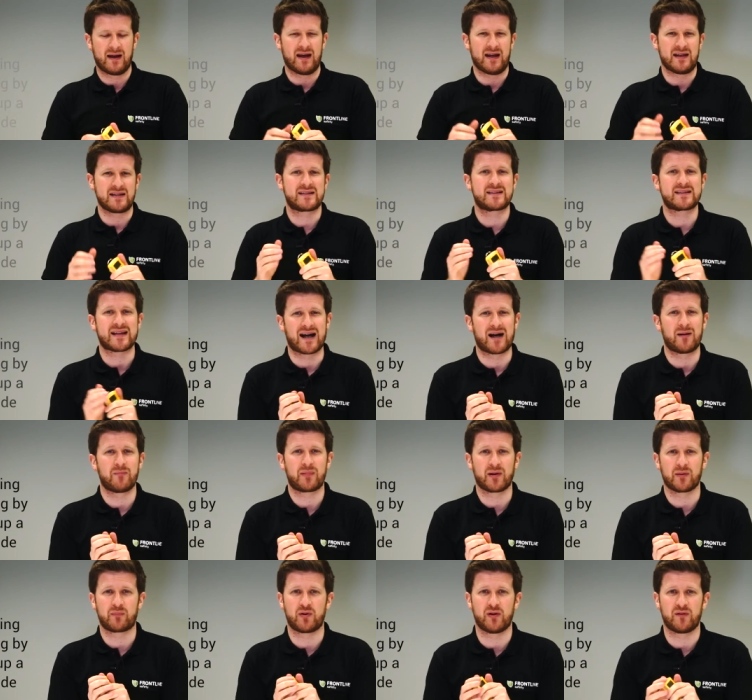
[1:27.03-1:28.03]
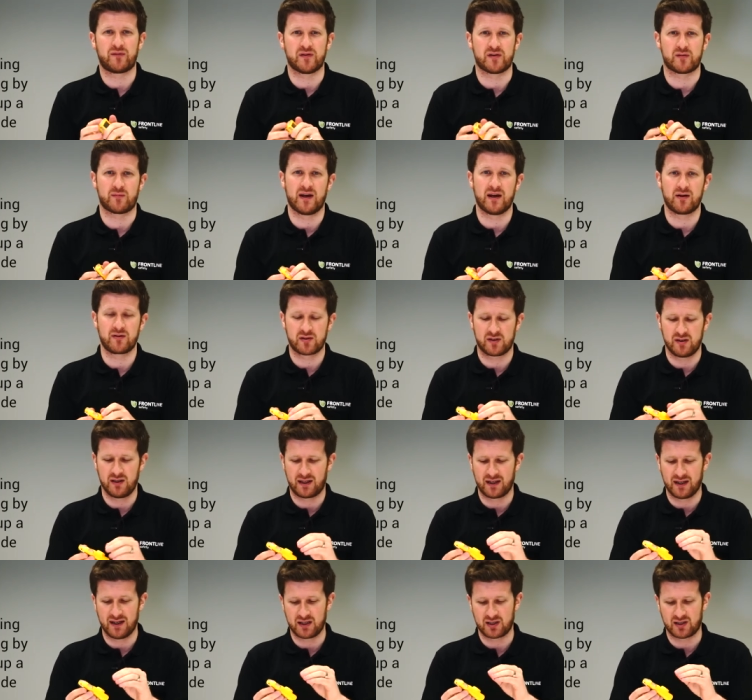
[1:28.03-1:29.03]
It's tamper-proof as well, so you
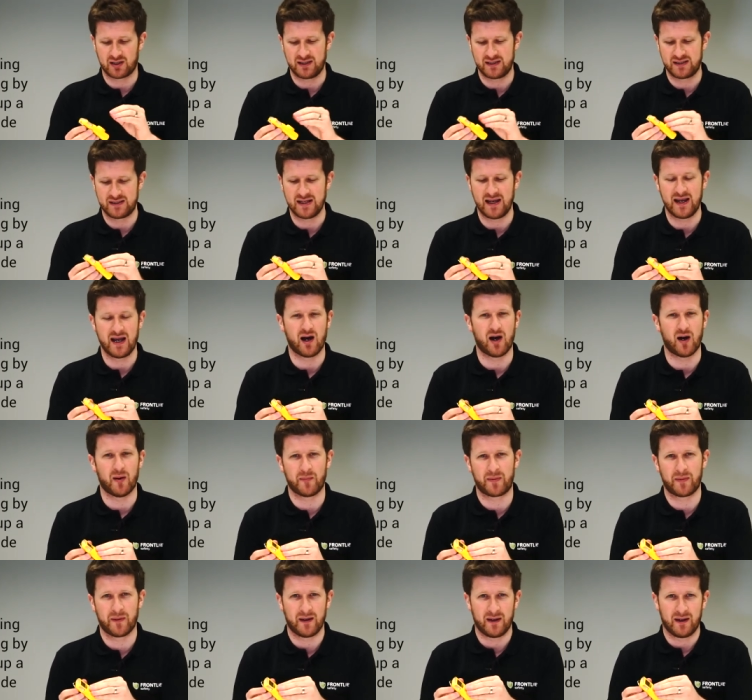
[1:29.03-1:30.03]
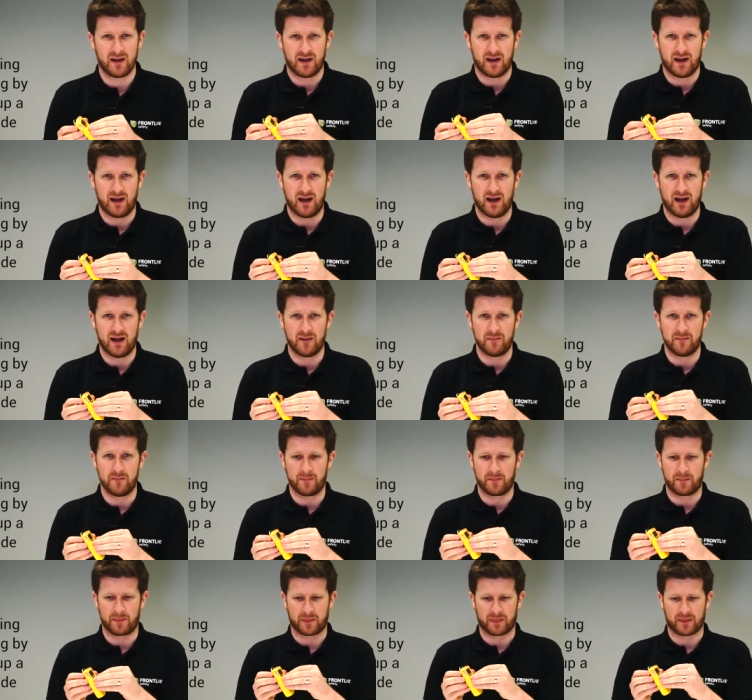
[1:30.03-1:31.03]
can actually set up
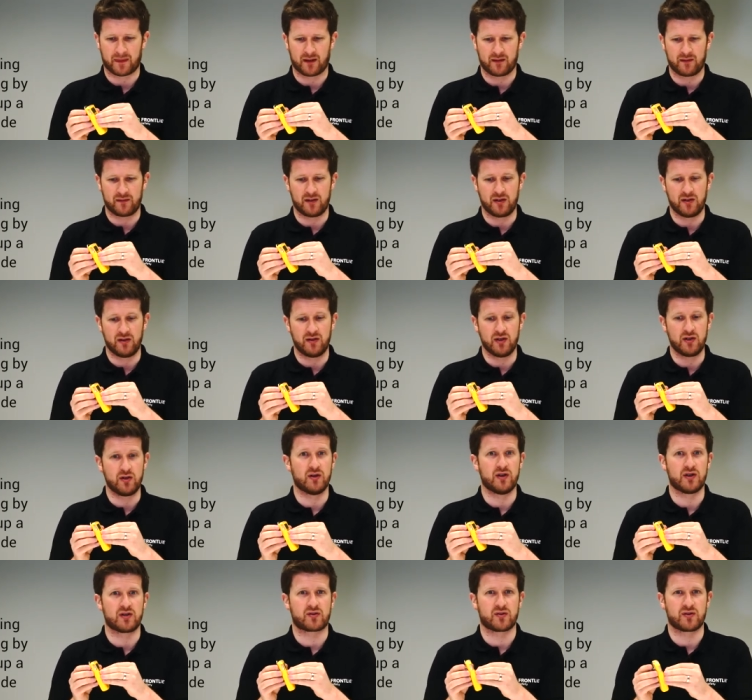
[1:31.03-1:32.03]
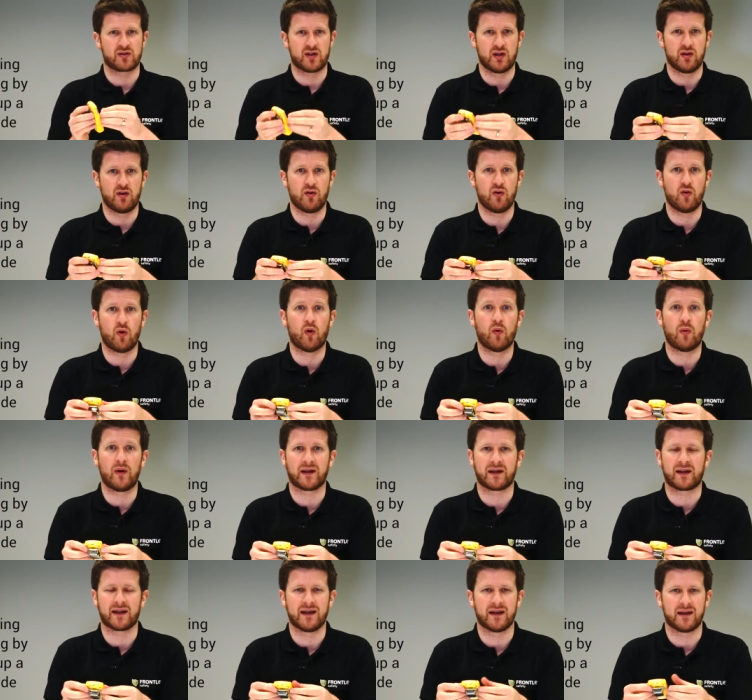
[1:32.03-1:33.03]
um, the, the unit so that no
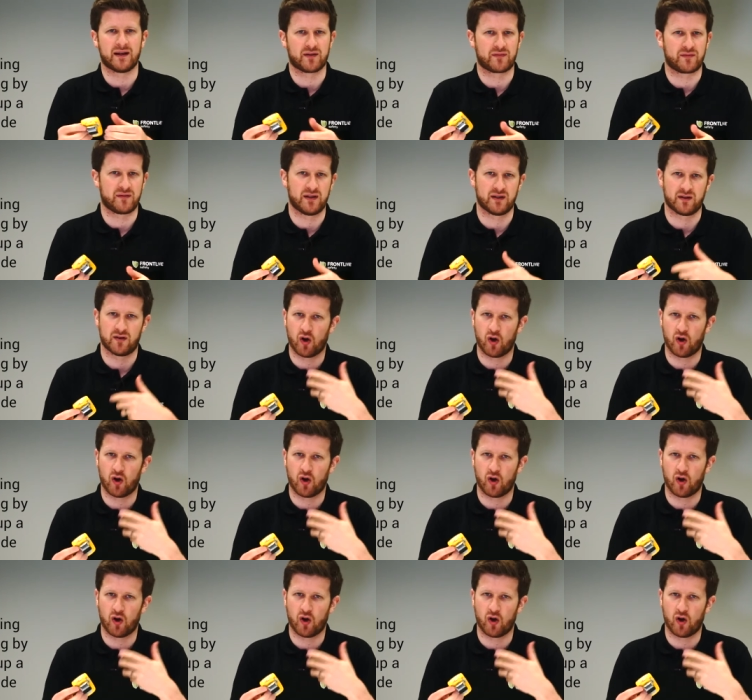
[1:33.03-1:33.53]
one can interfere.